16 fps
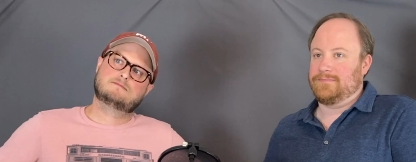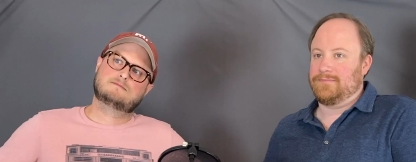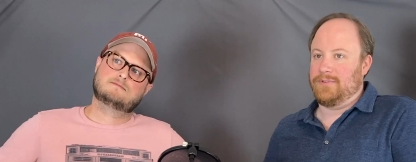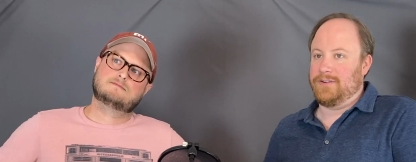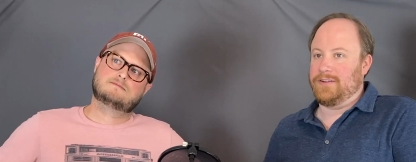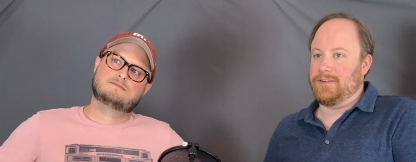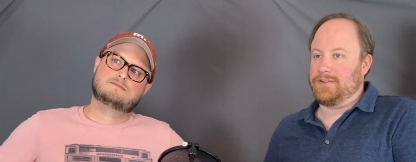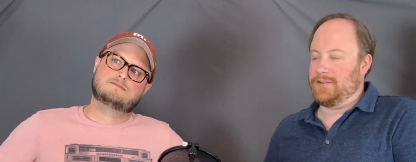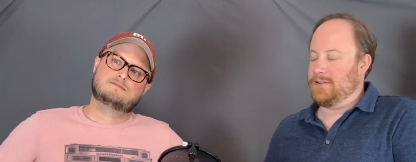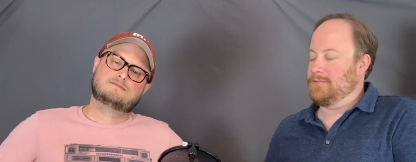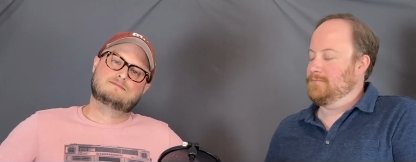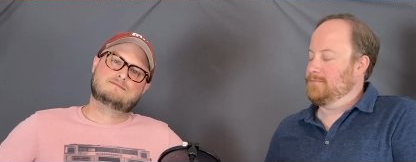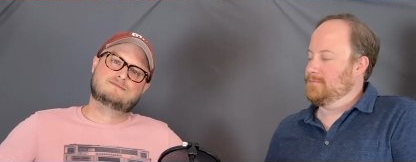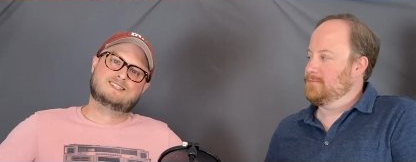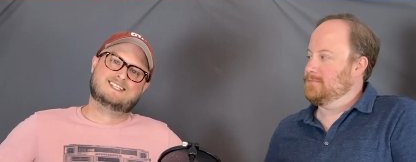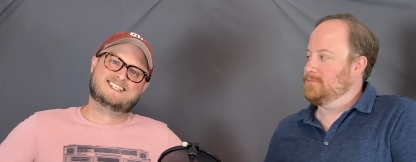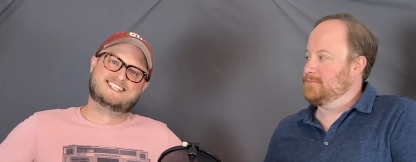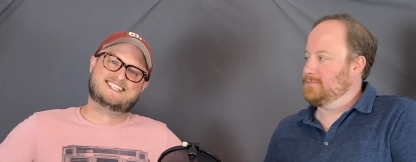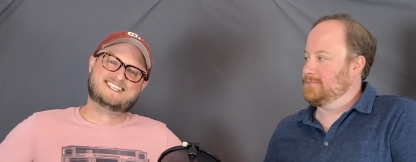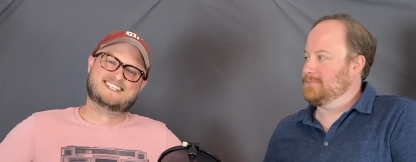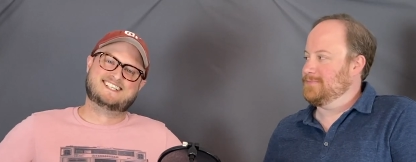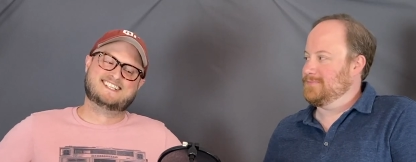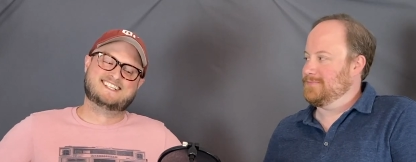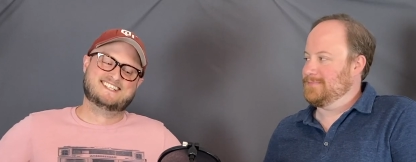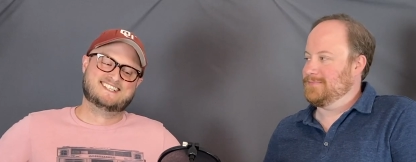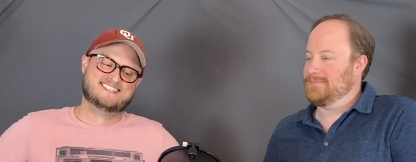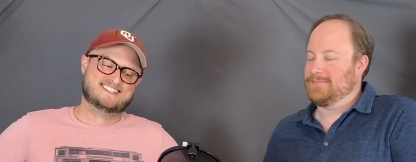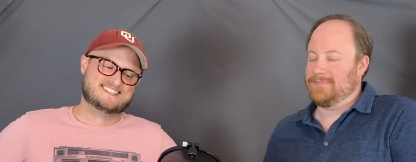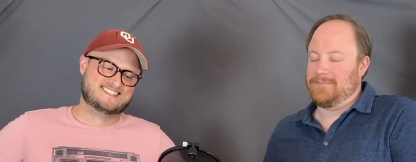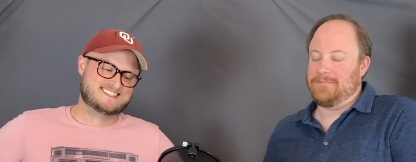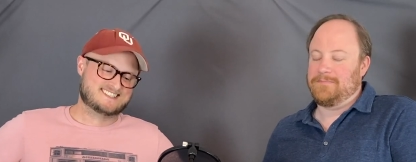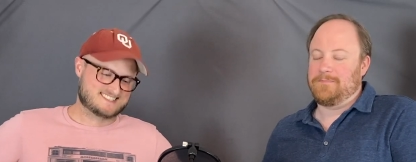Speaker 1: Pretty so, sure. I feel like that's
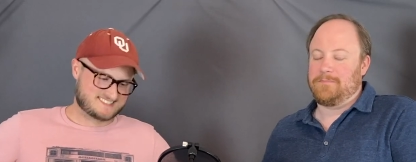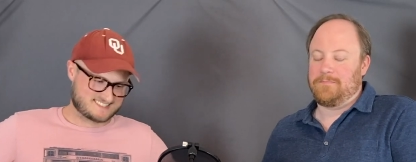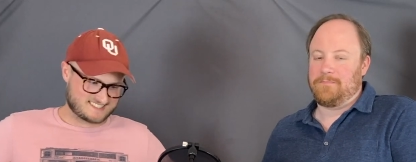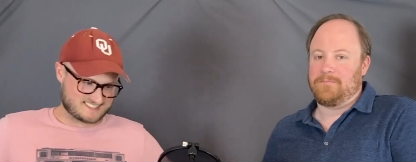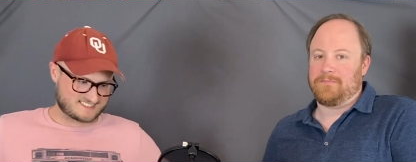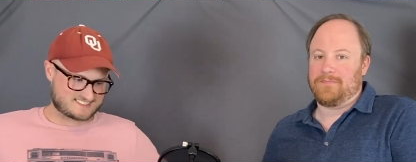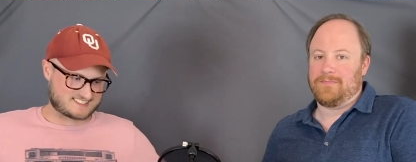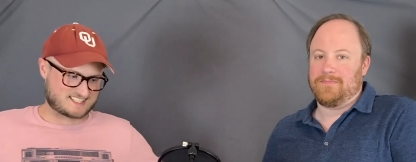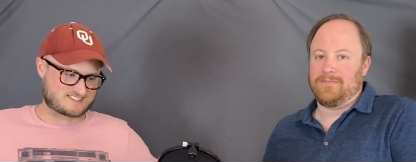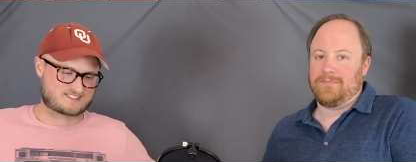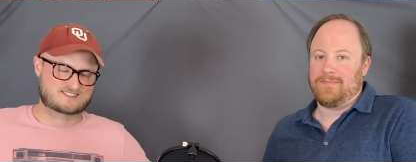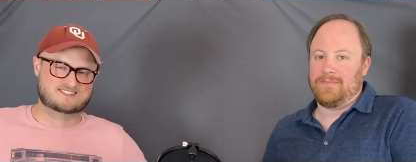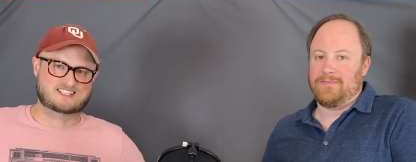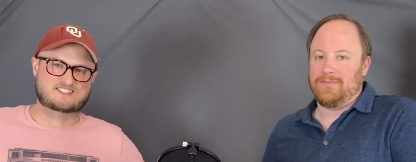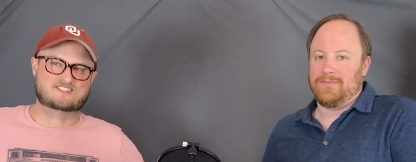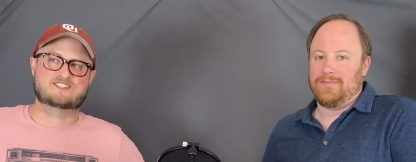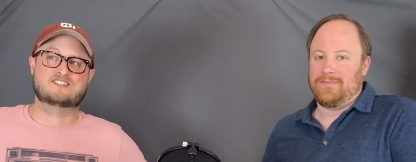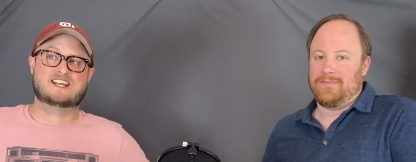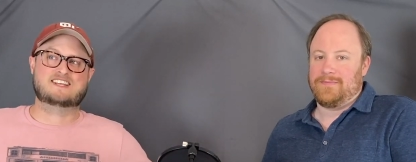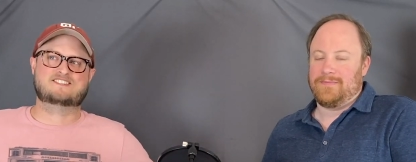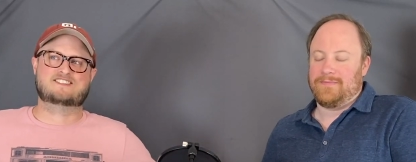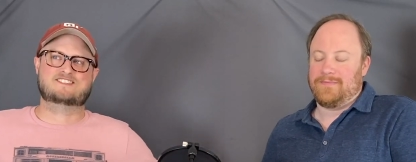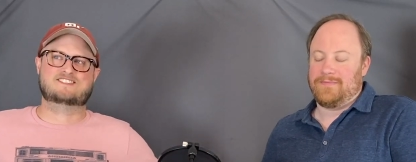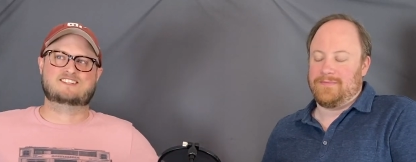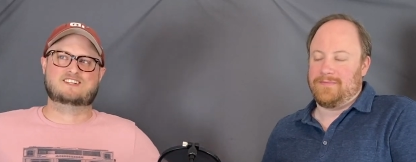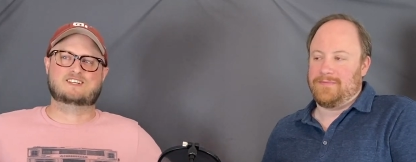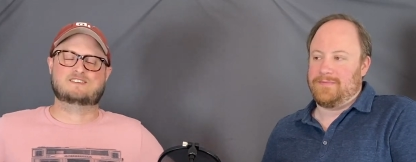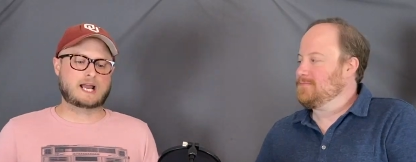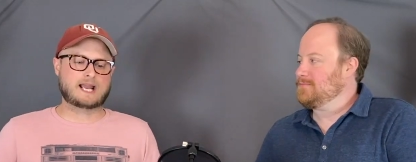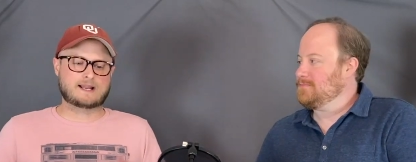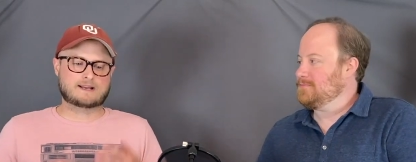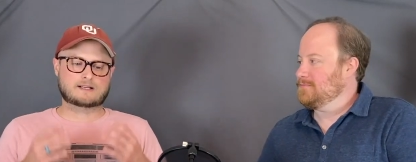really. That's that's necessary.
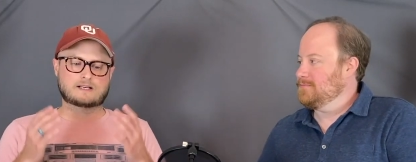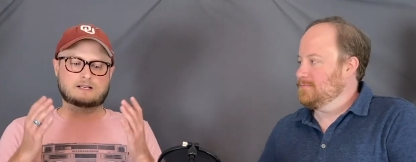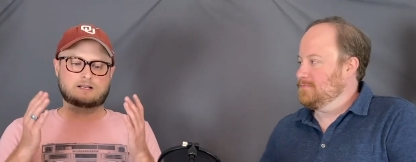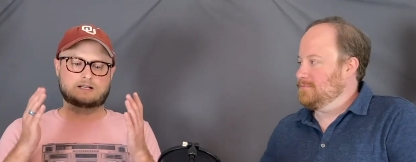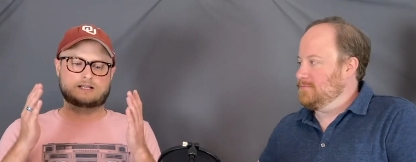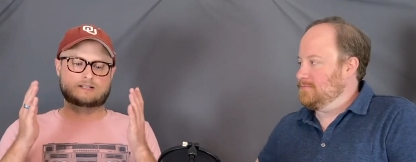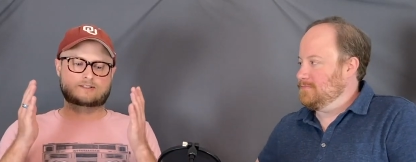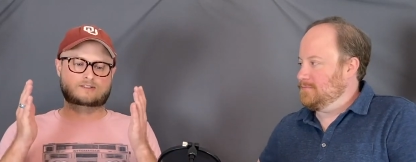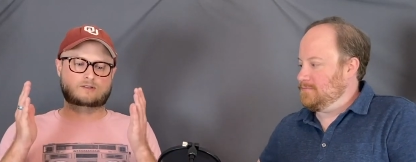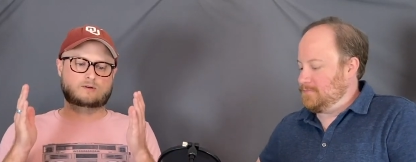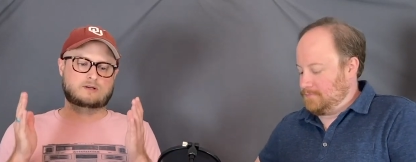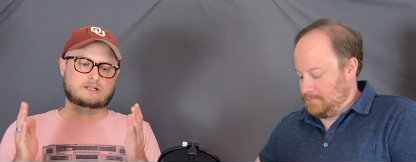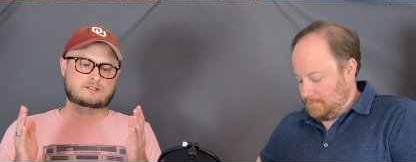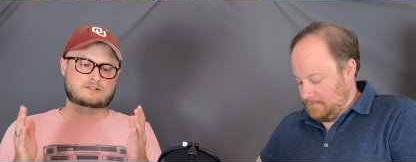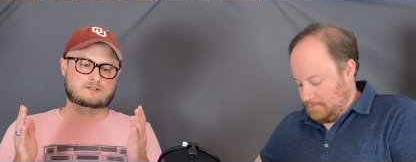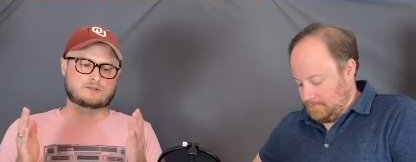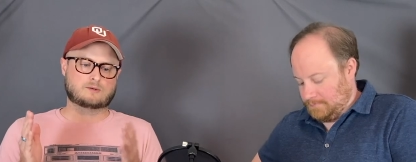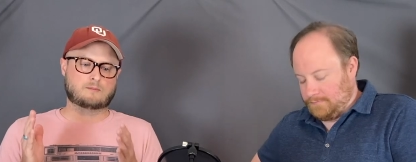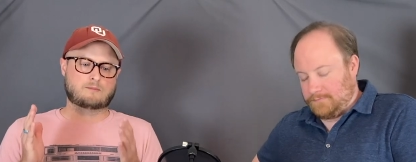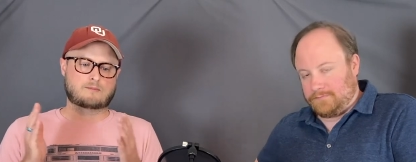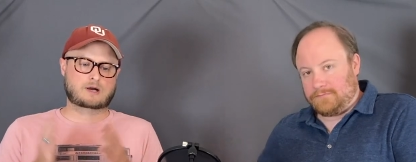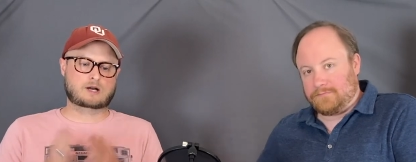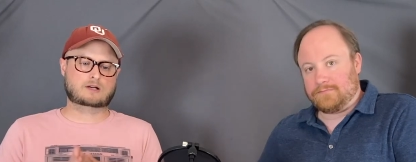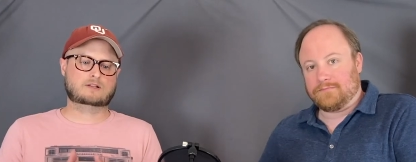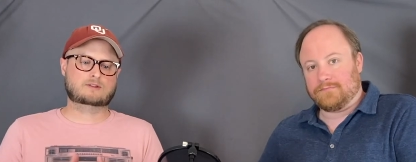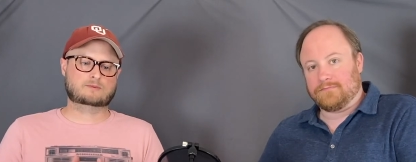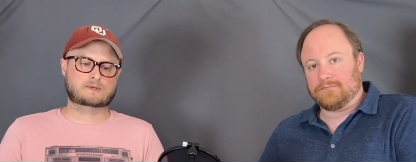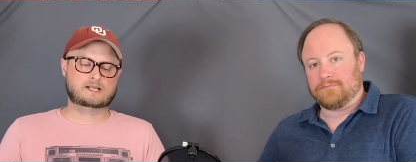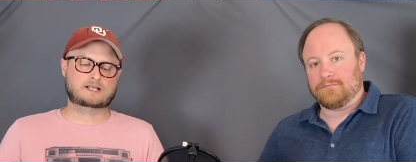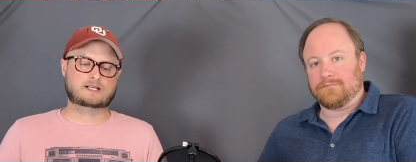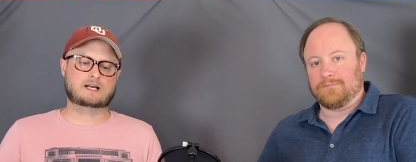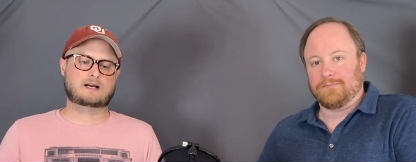Anna is going to mark
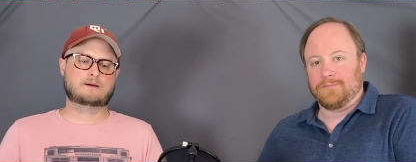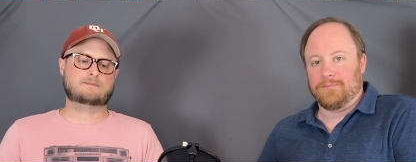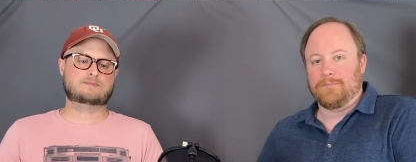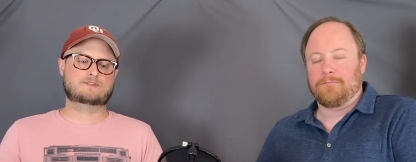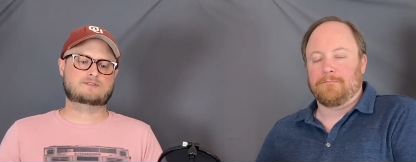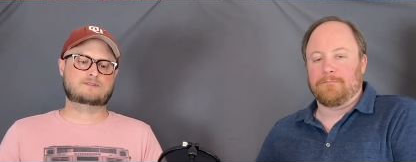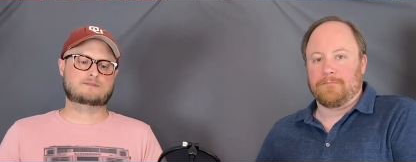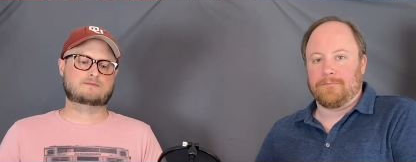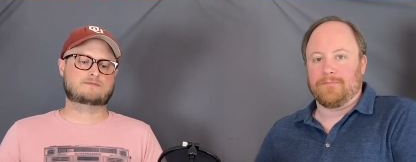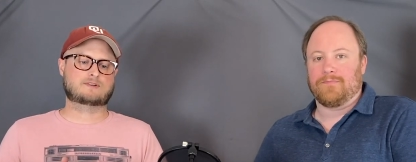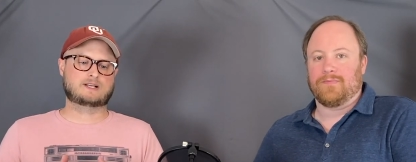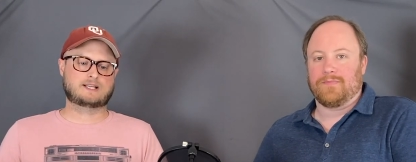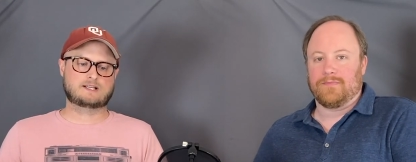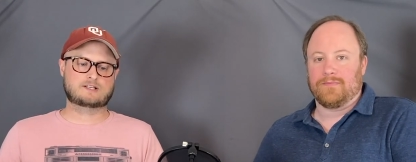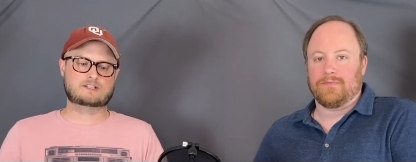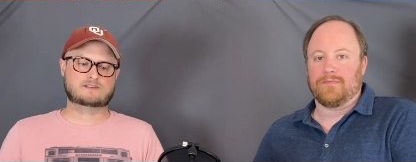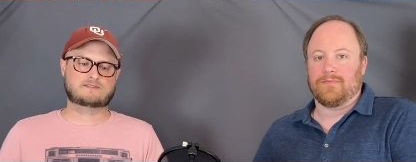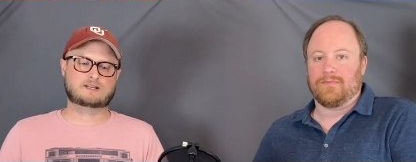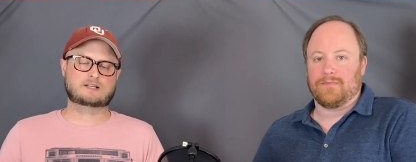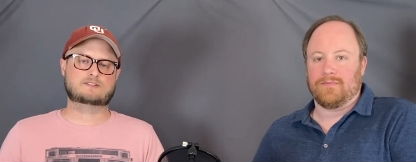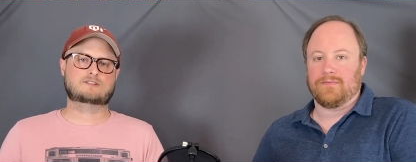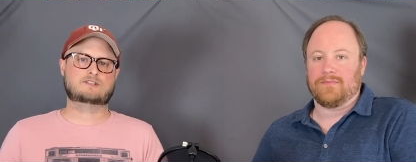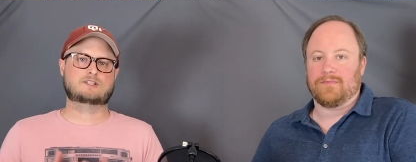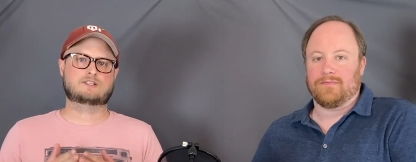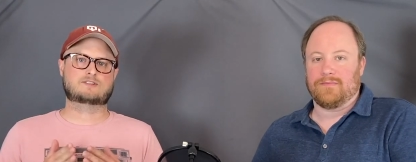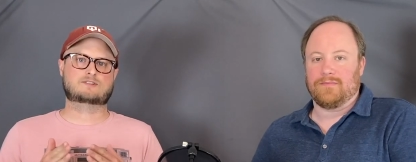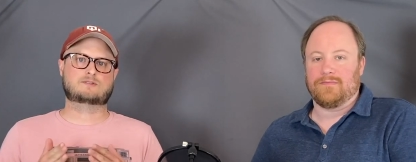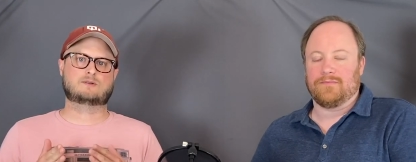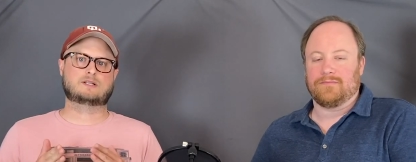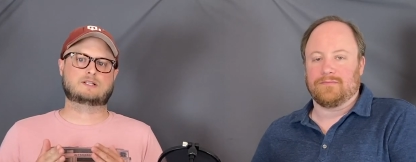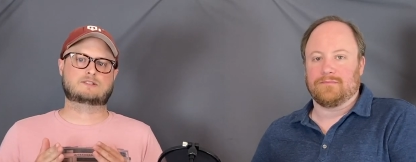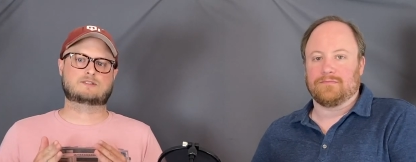three cups for each of us. She is
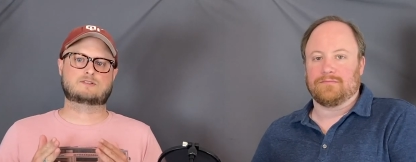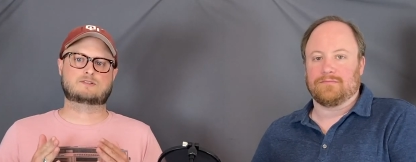going to